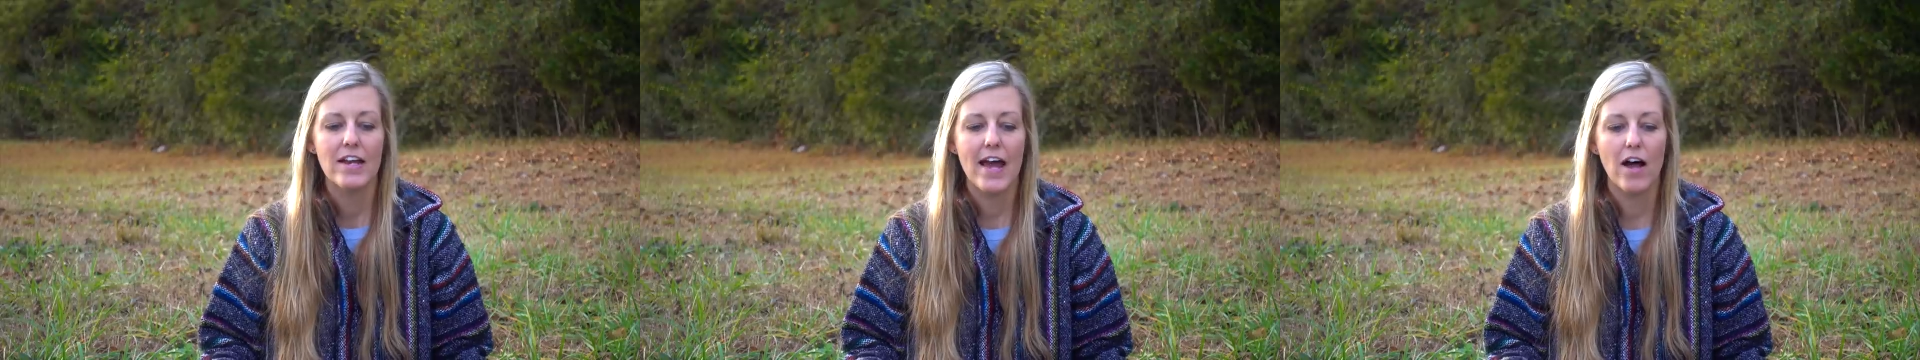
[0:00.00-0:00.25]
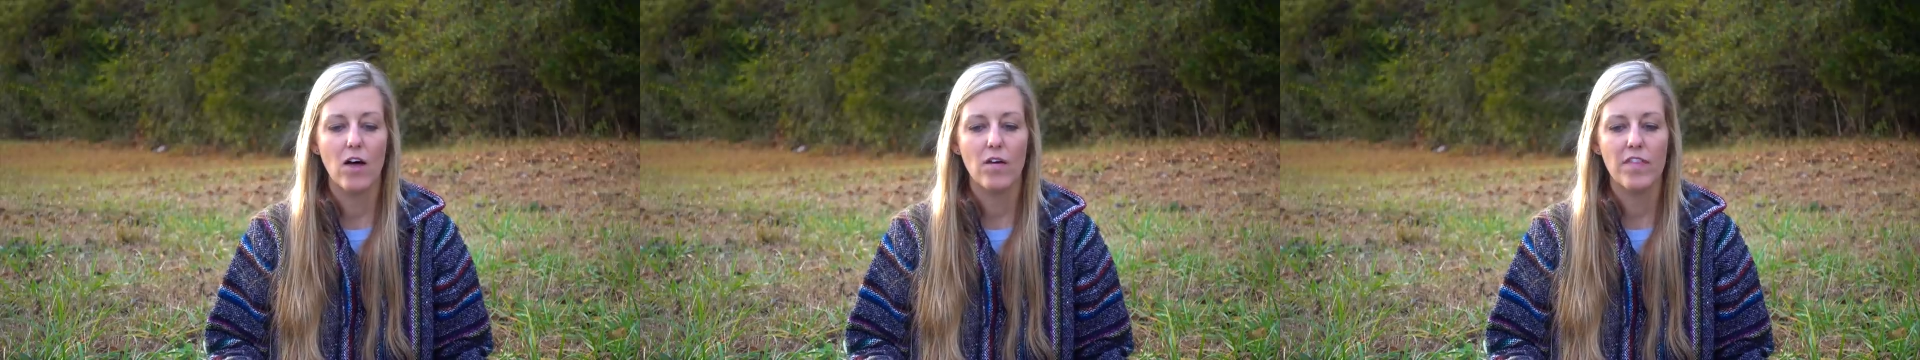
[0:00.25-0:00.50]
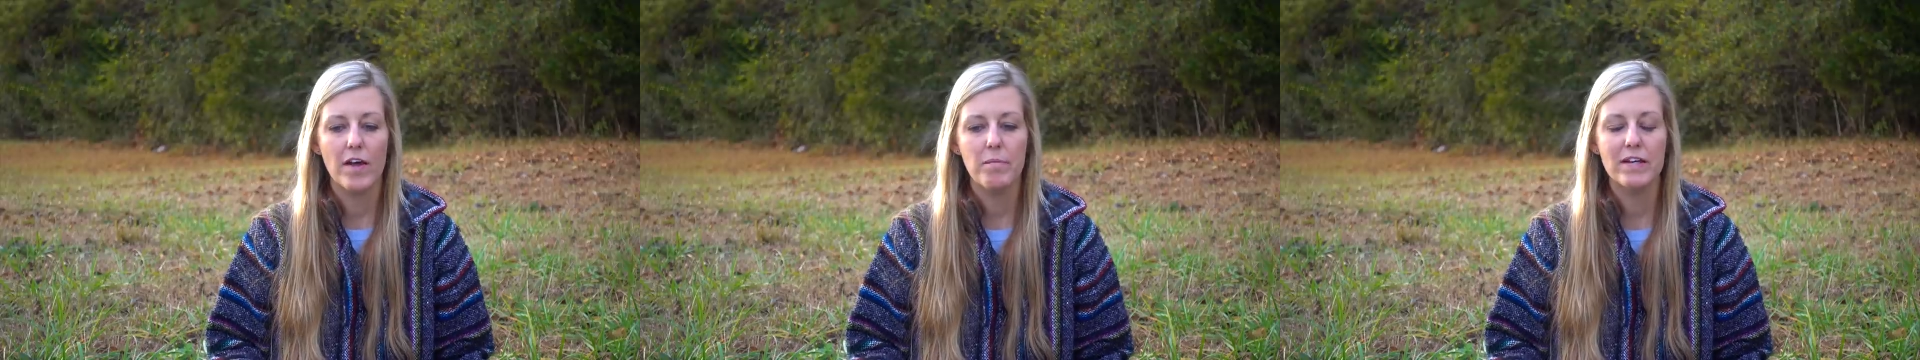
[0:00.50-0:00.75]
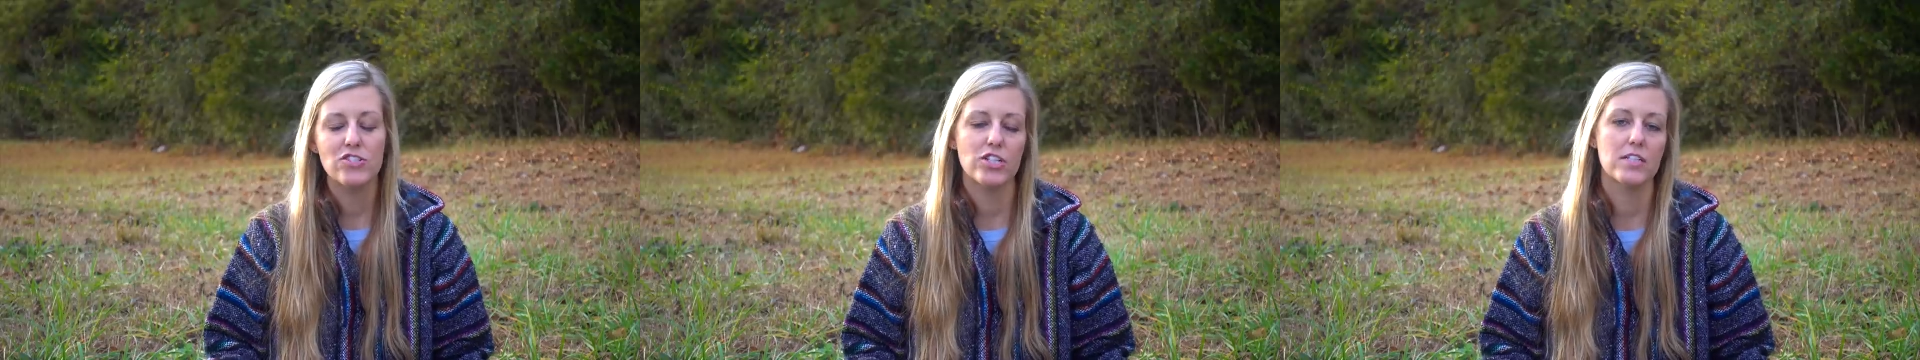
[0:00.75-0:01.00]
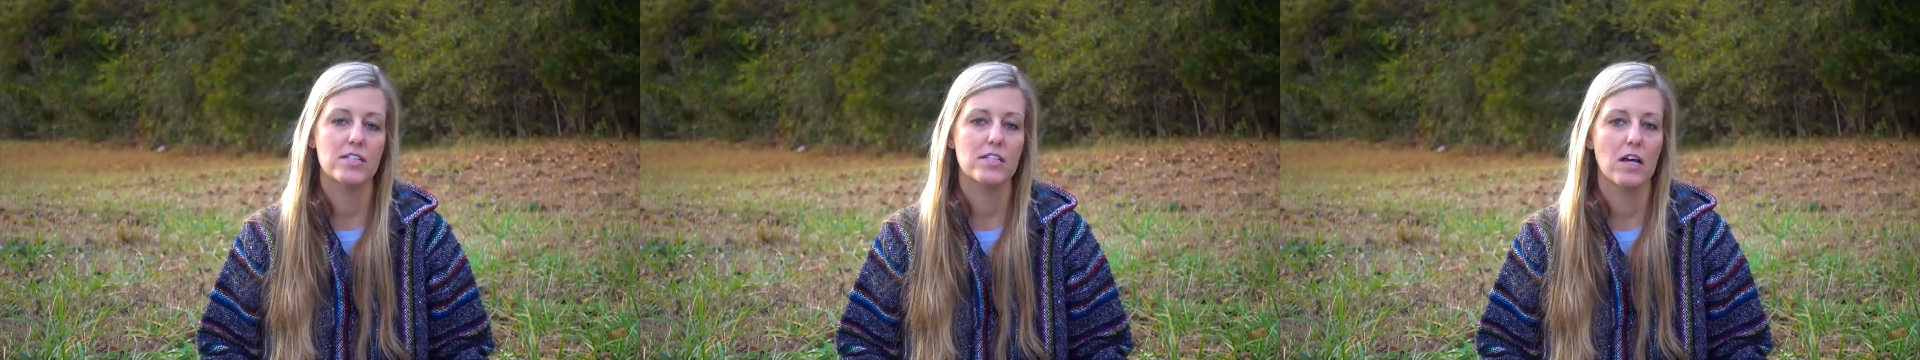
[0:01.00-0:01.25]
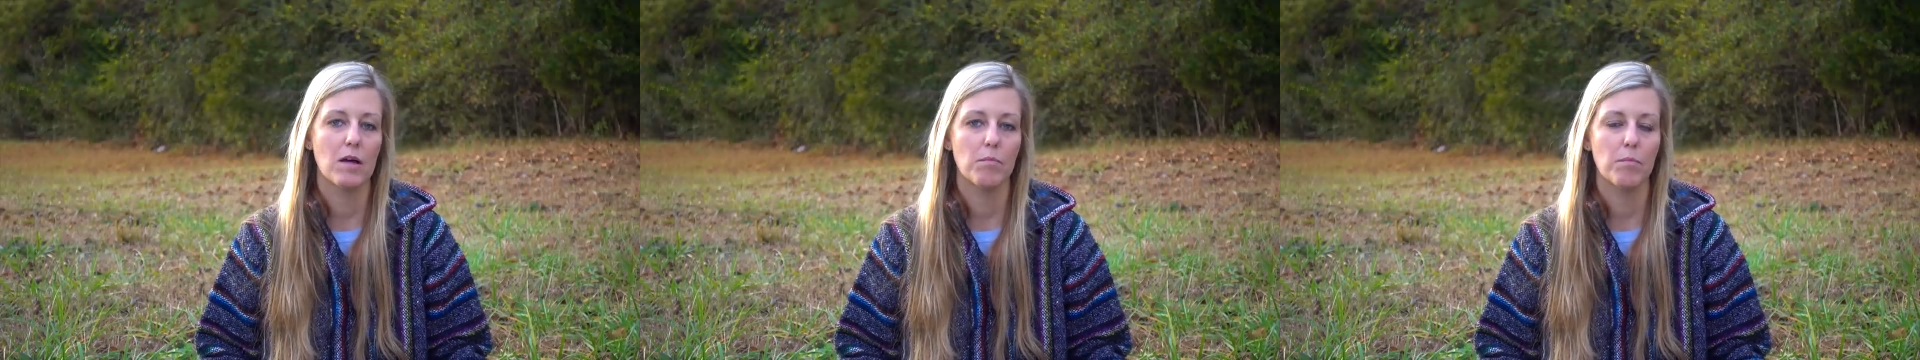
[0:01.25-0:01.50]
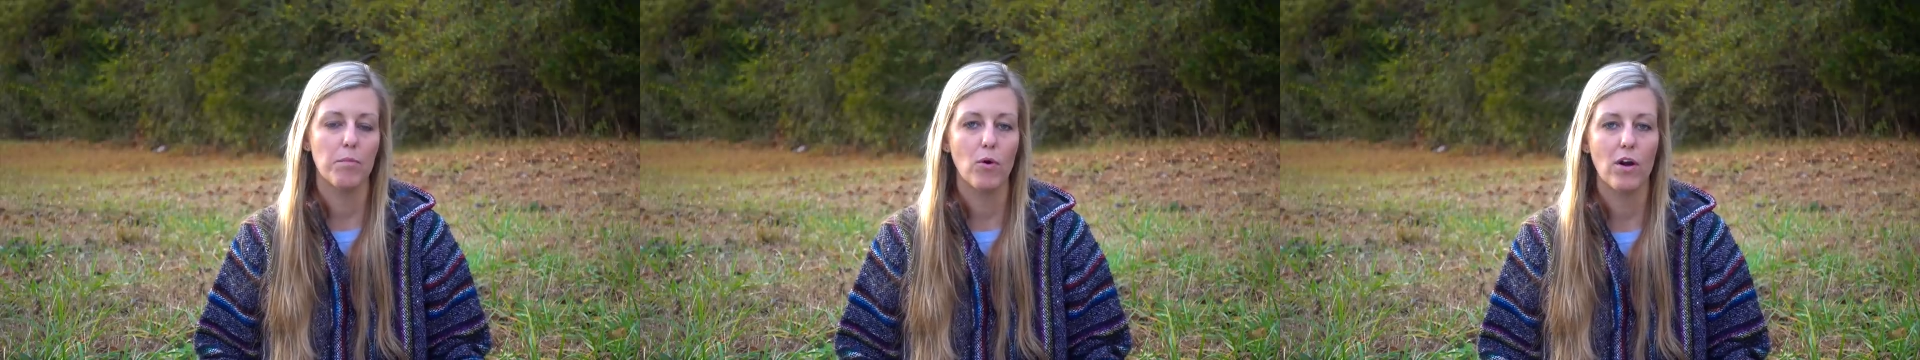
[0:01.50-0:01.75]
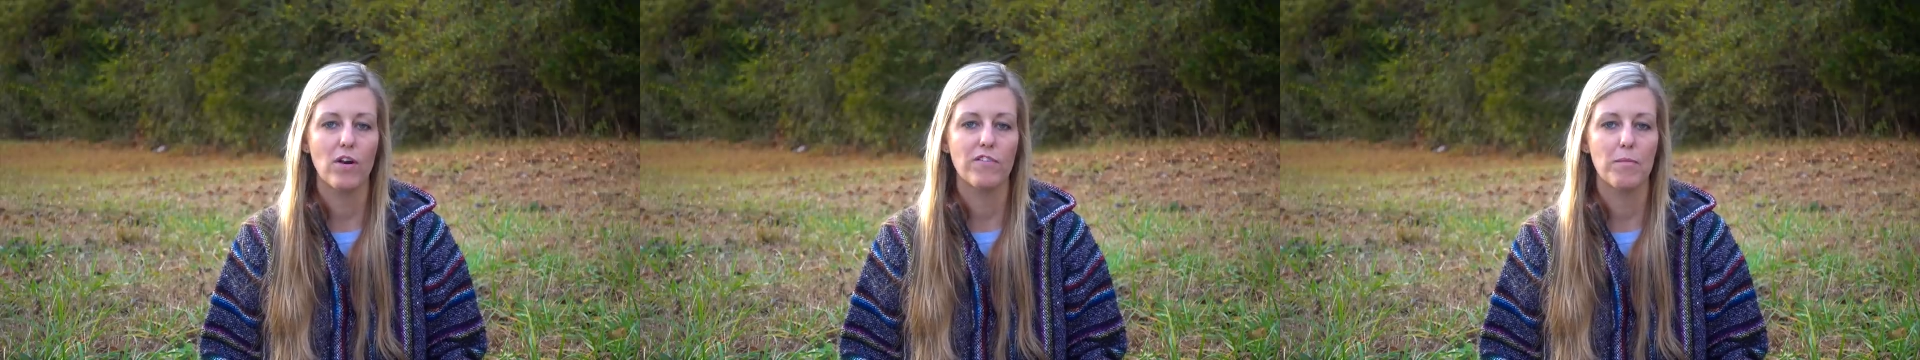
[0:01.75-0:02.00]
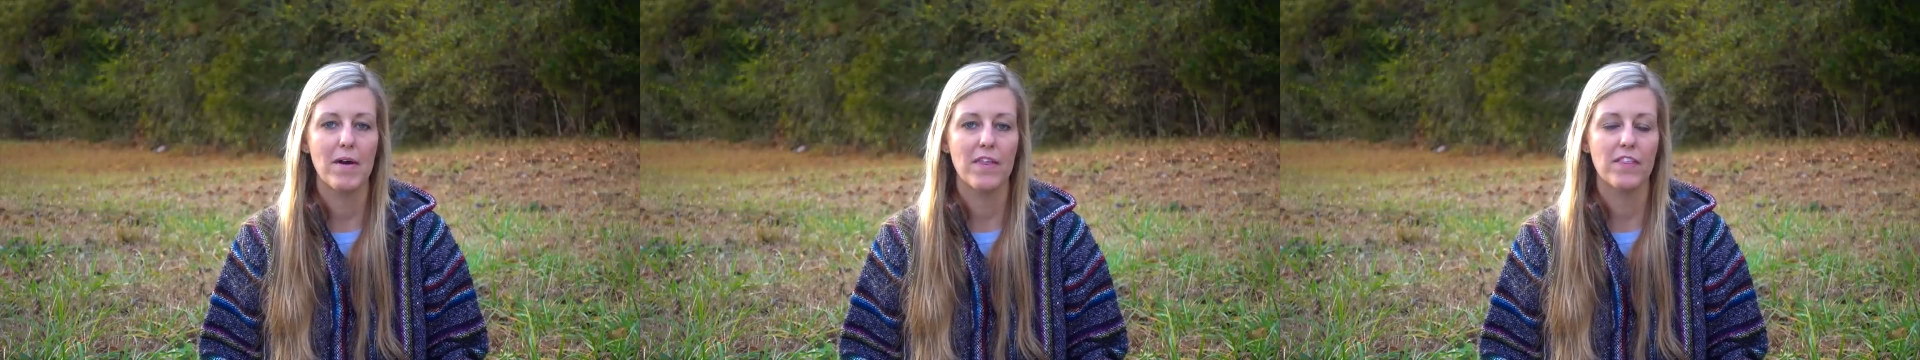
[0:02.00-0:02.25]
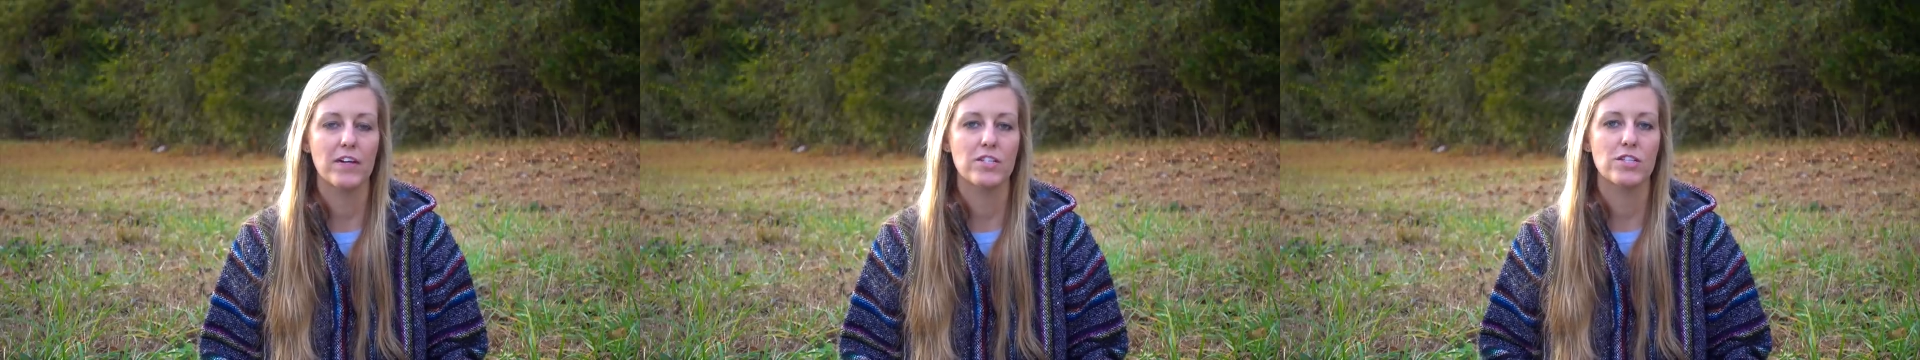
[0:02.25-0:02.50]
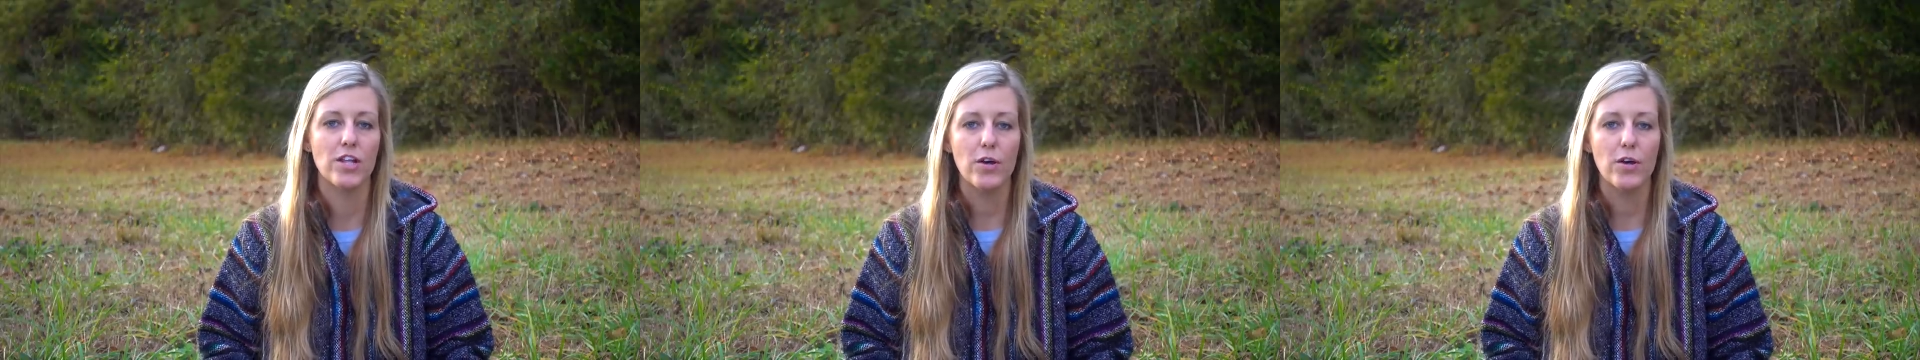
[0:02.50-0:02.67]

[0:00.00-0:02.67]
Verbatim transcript: Now, they mentioned some pour over methods.